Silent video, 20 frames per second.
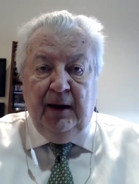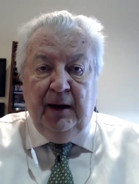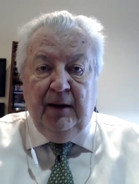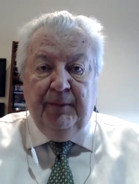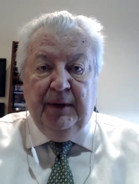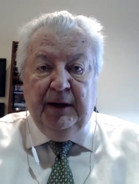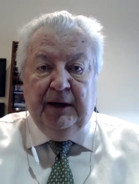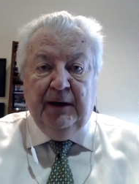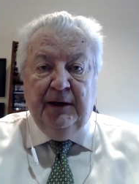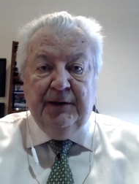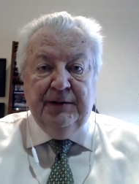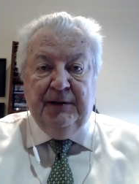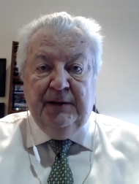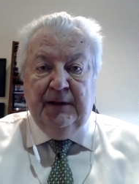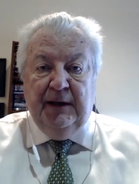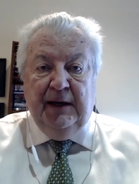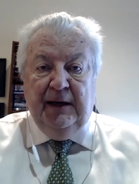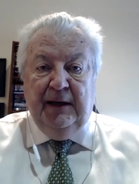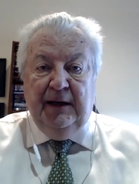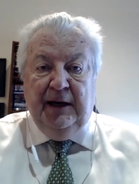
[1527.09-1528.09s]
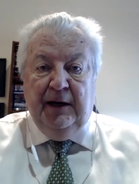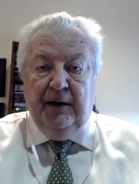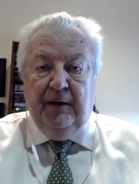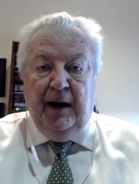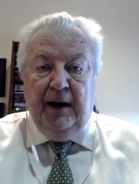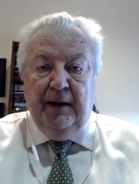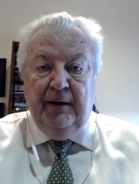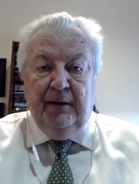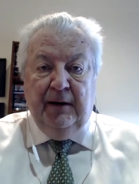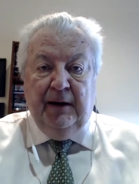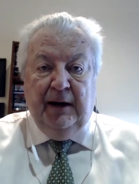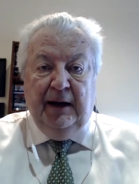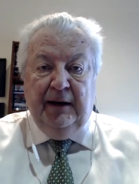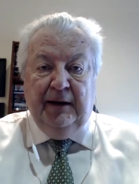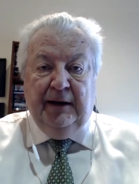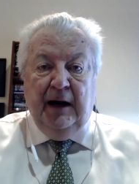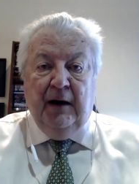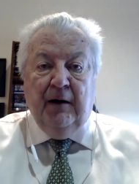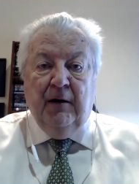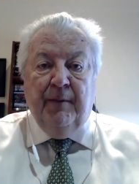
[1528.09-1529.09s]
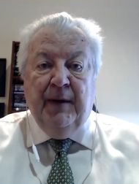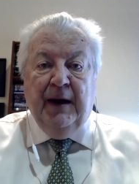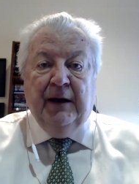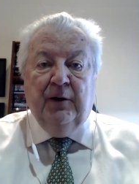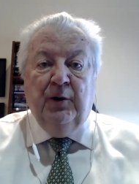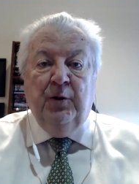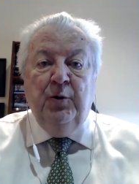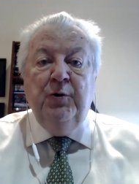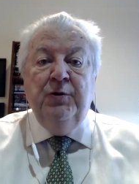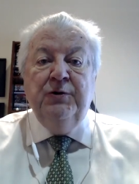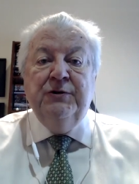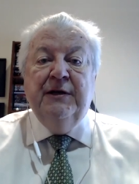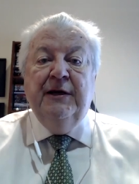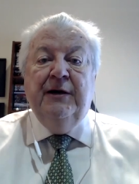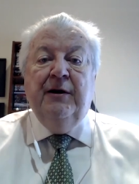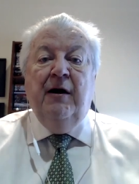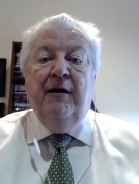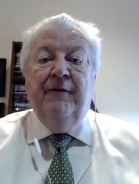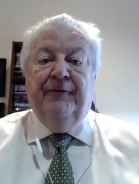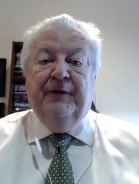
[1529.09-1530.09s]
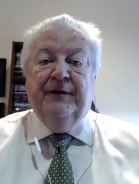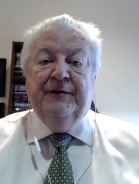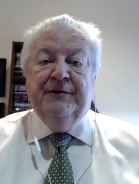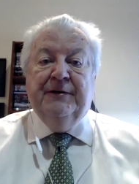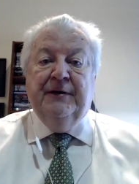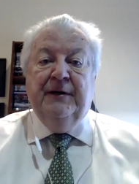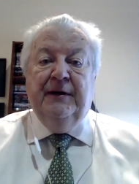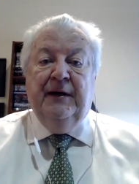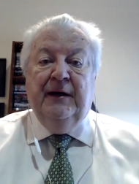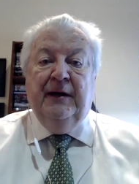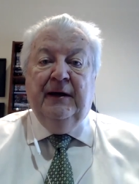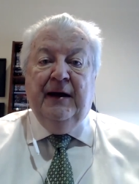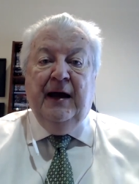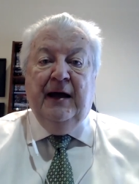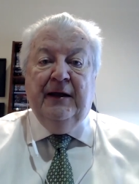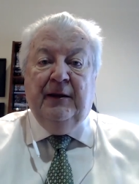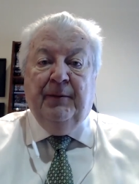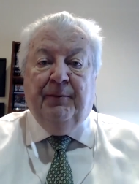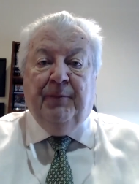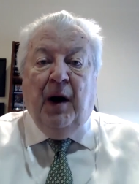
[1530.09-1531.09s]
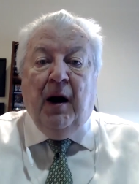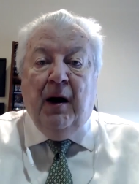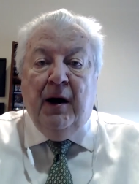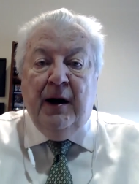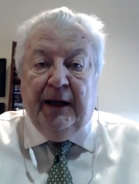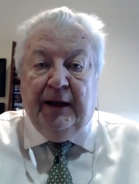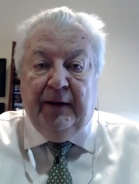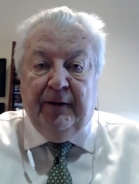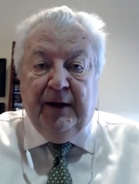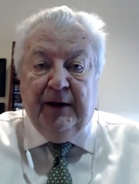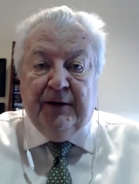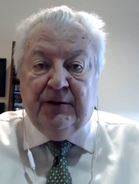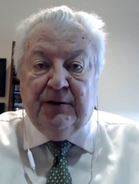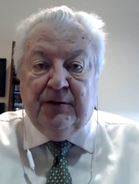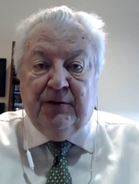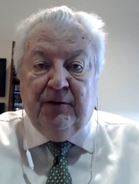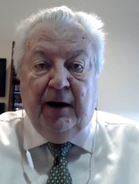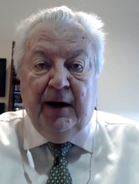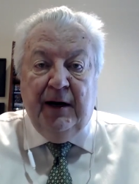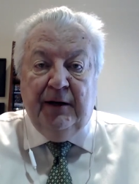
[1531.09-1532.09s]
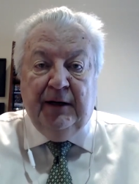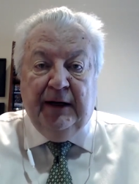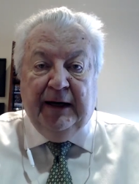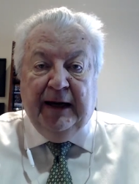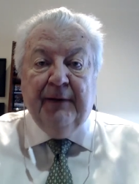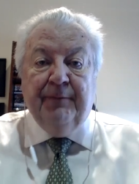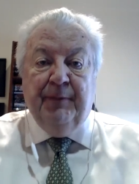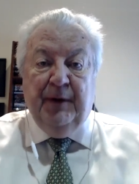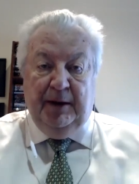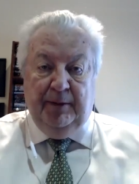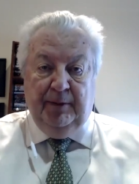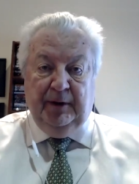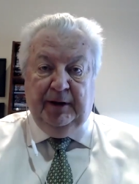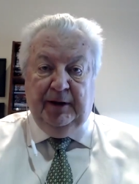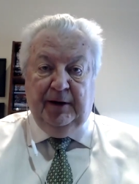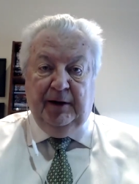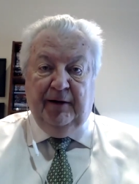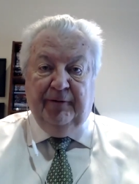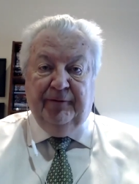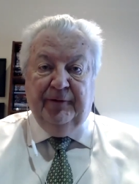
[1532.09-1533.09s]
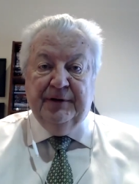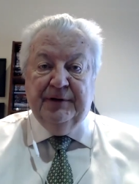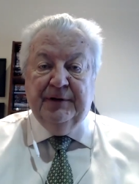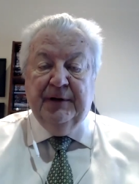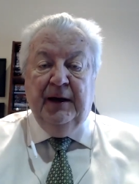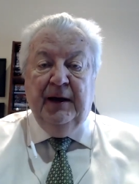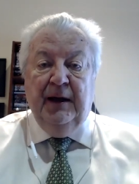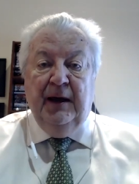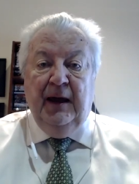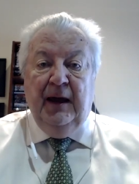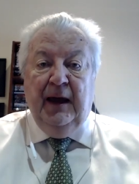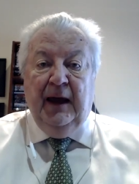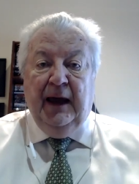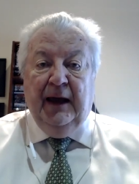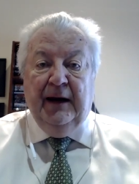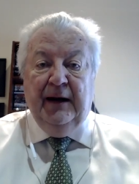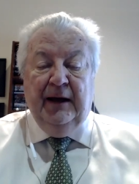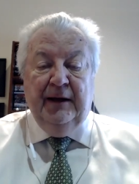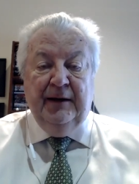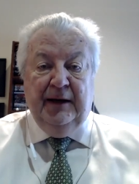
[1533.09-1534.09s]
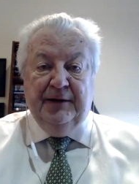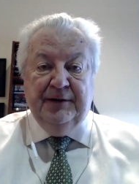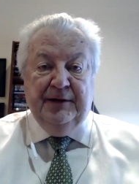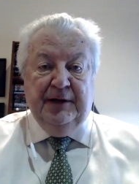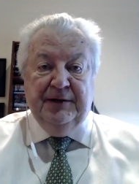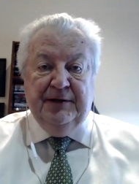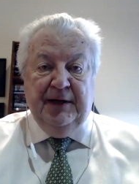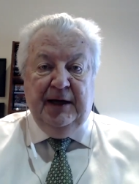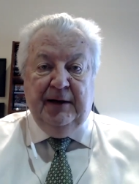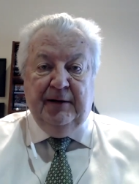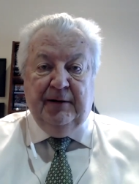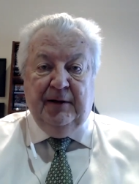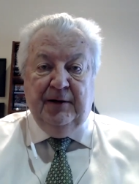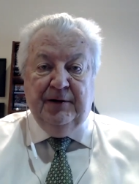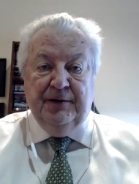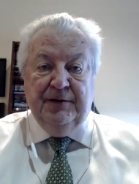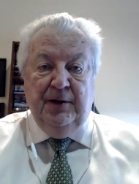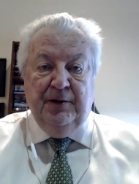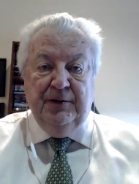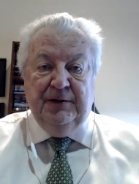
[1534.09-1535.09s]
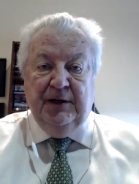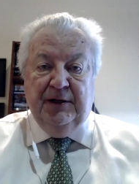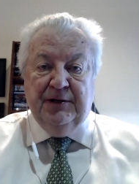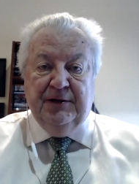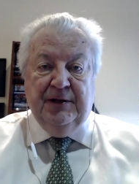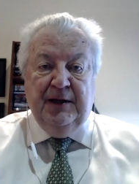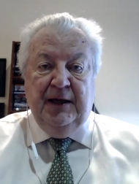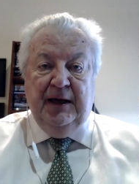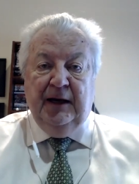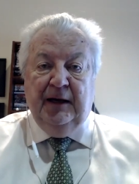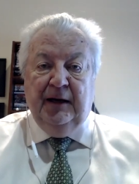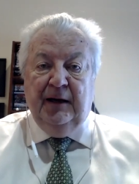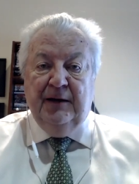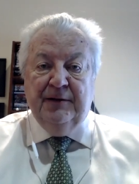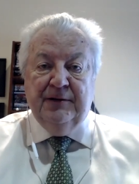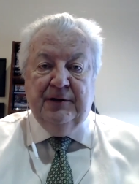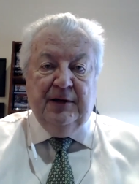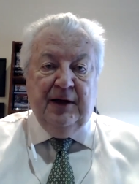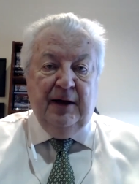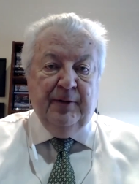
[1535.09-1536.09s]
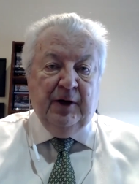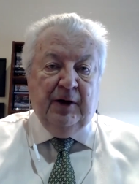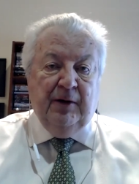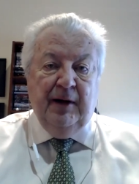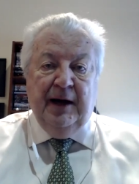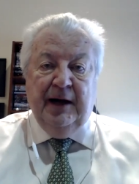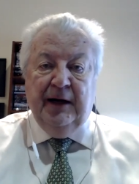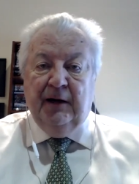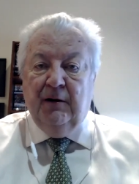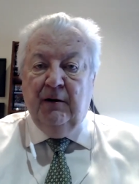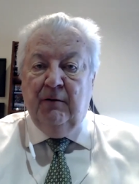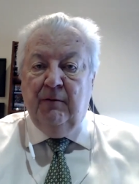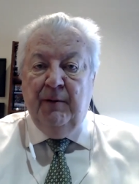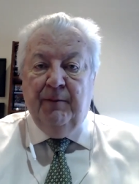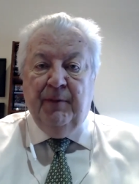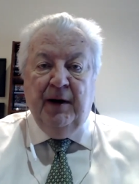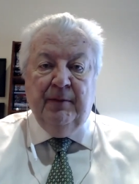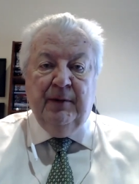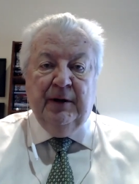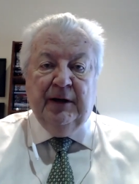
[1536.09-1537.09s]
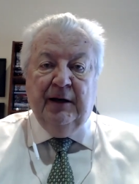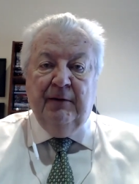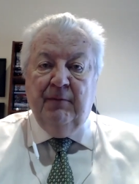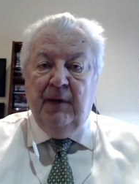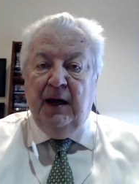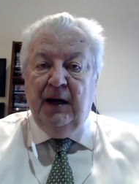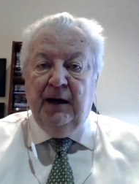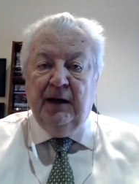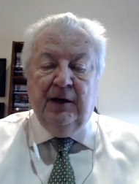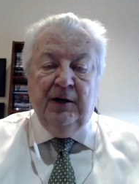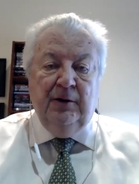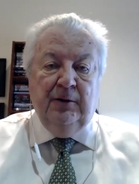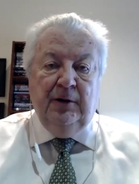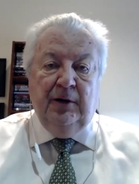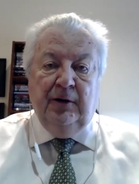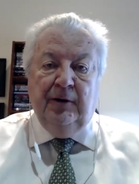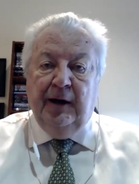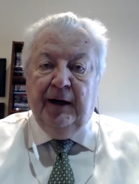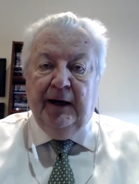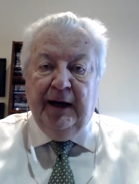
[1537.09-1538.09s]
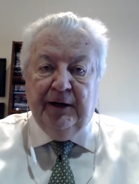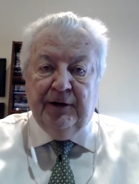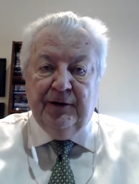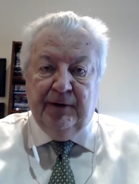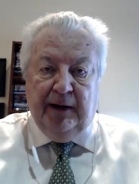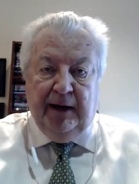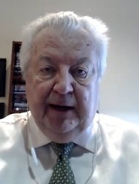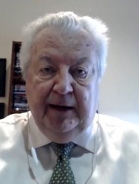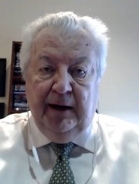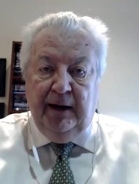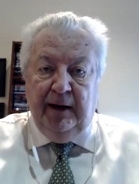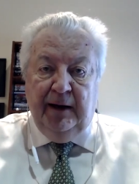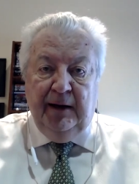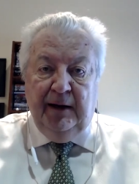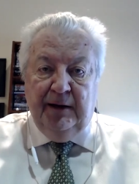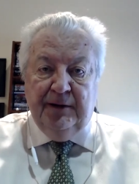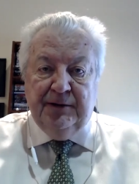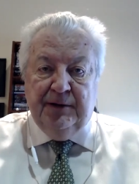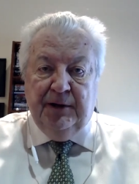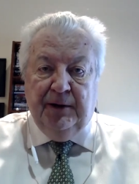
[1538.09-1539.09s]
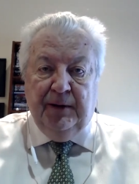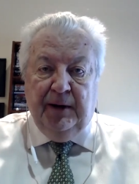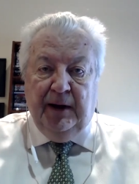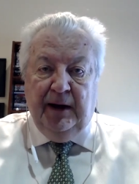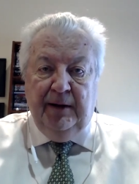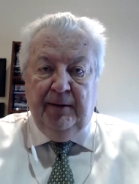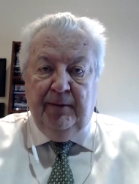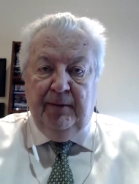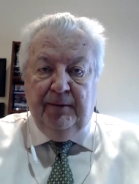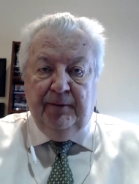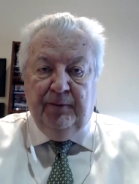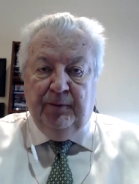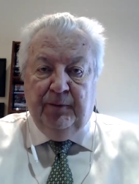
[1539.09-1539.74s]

because, you know, I care about who's in office, not the party that's trying to get people in office. And as I said, there's no such thing as a Democratic or Republican molecule or electron. So I'm